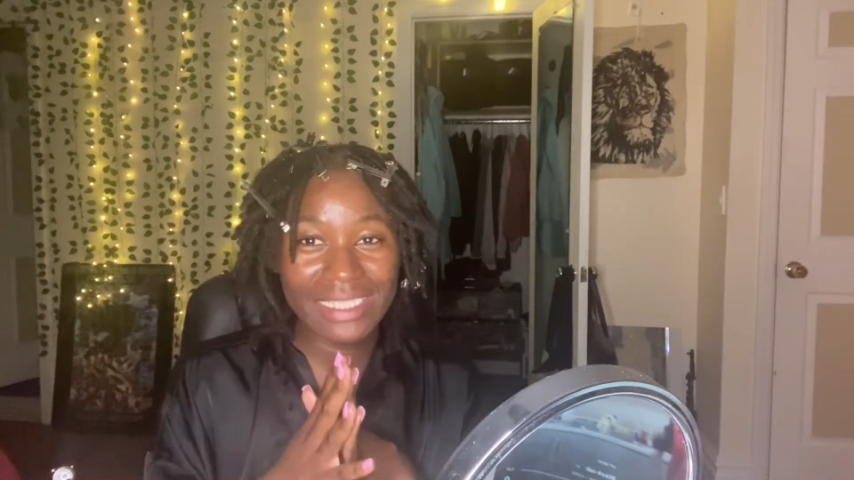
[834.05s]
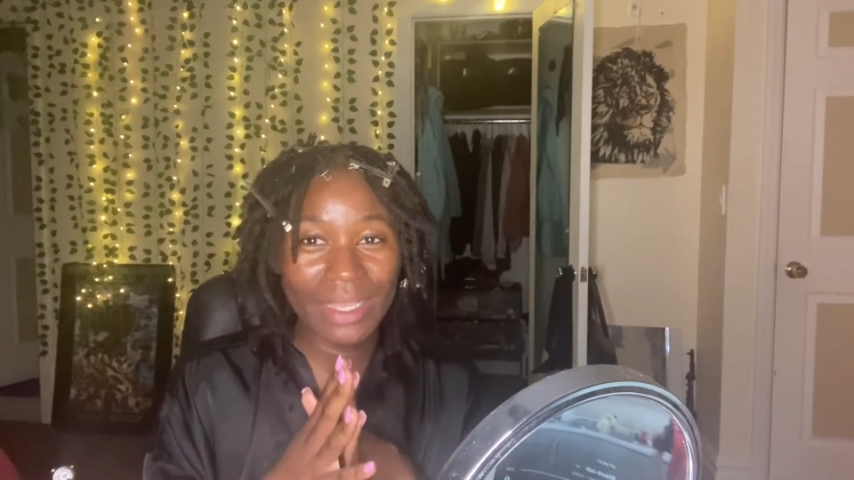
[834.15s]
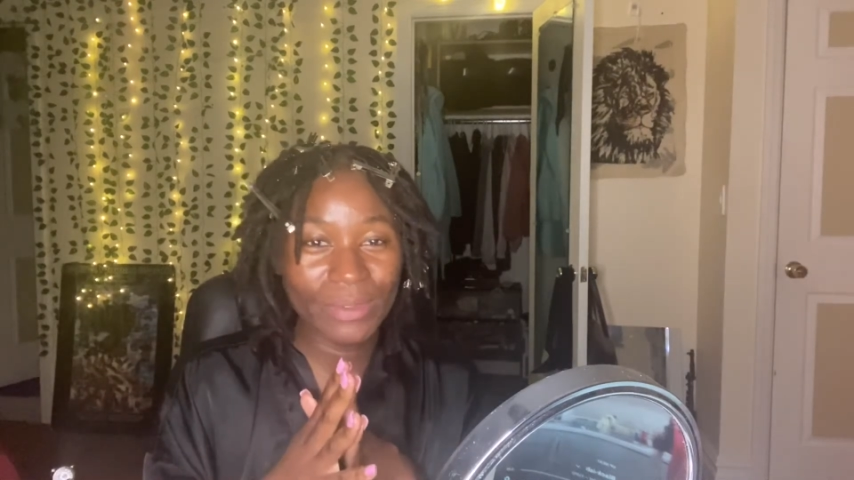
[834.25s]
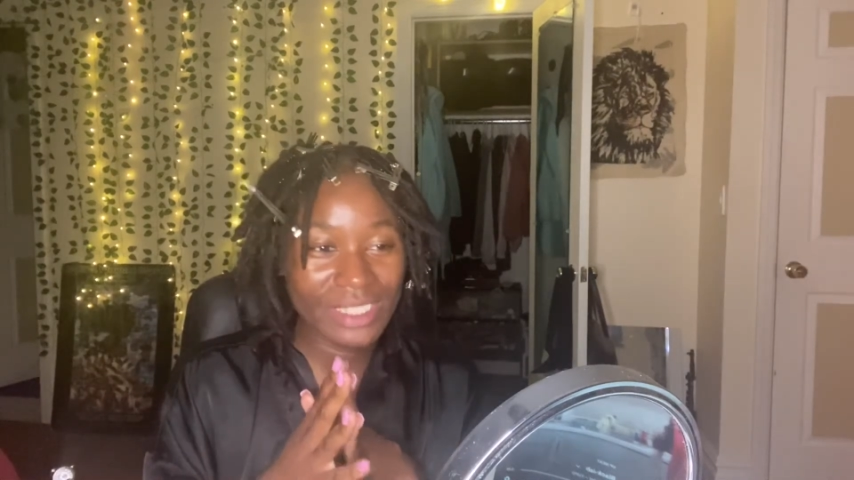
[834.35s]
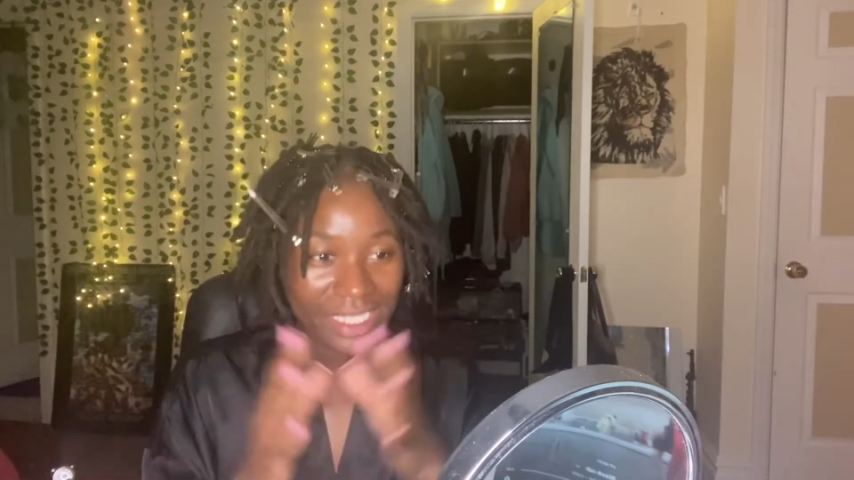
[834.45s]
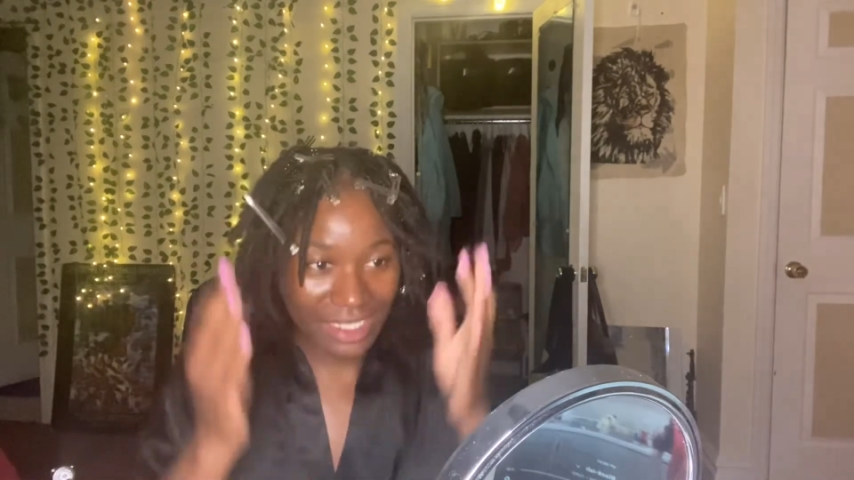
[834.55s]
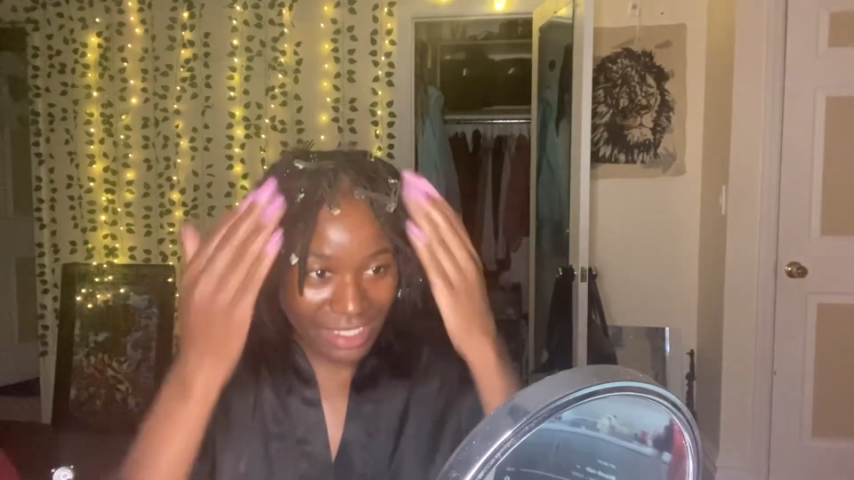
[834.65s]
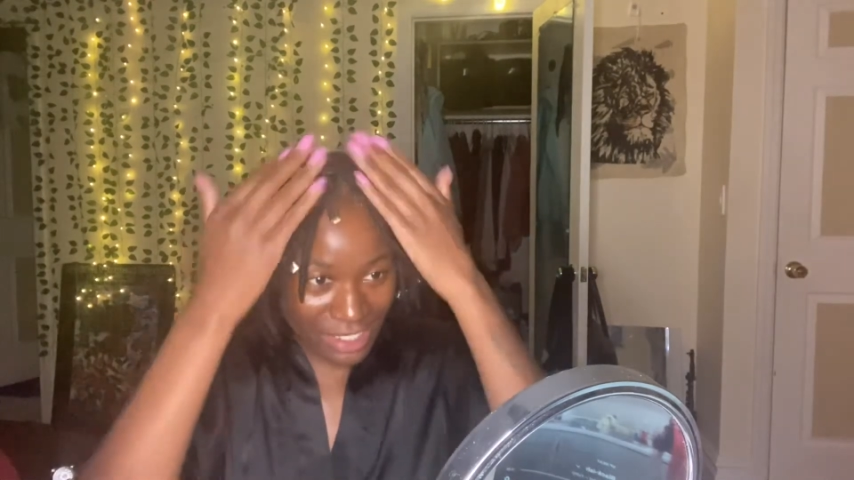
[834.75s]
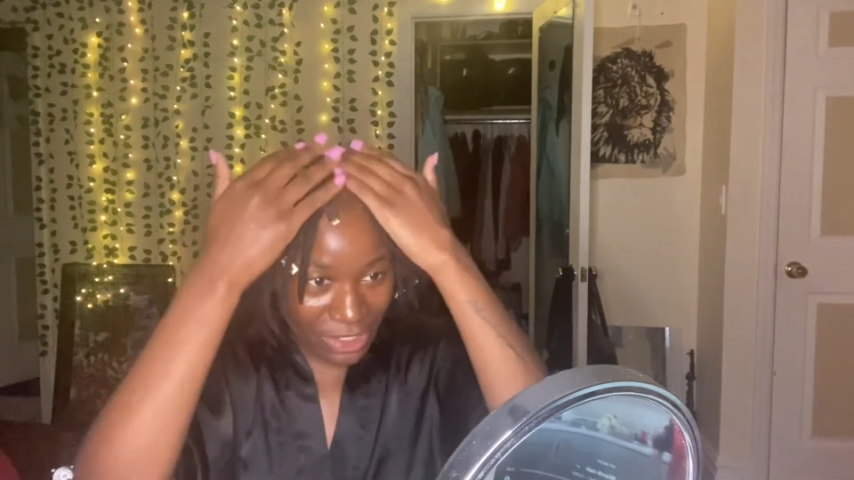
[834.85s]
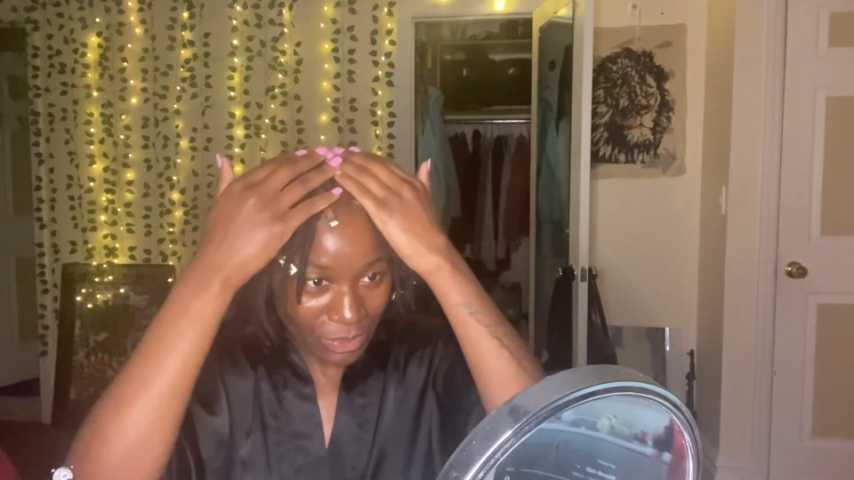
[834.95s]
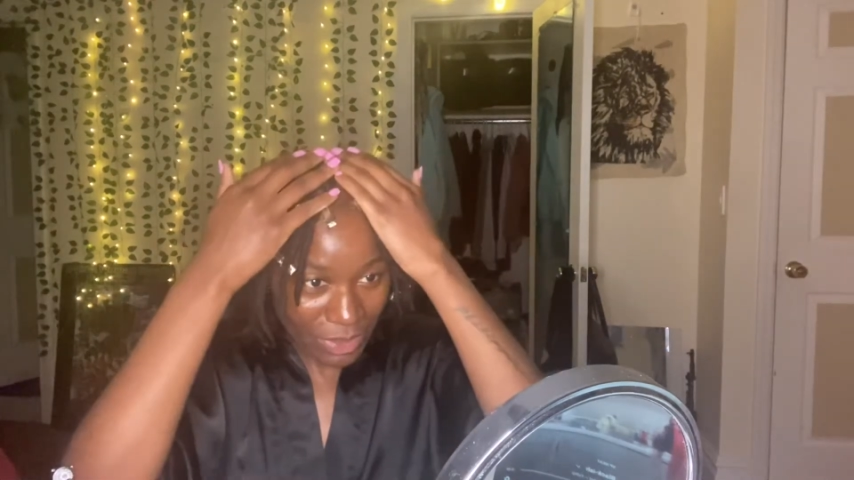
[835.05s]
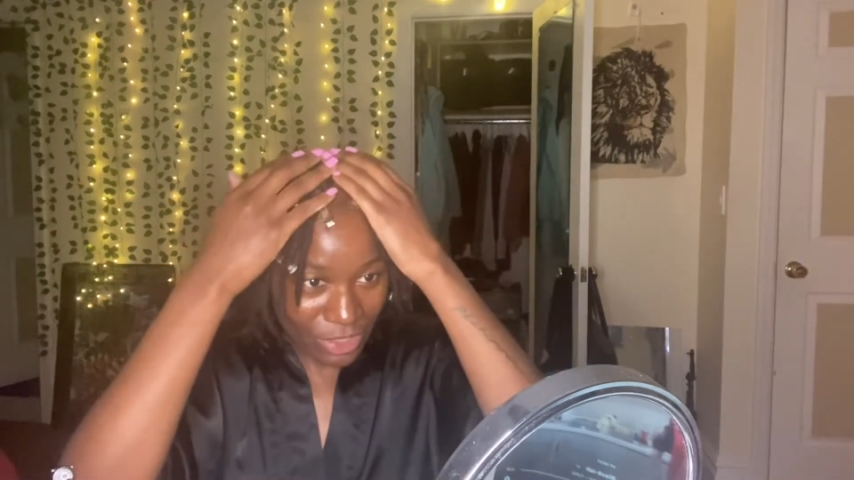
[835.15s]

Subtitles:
I would say this took me.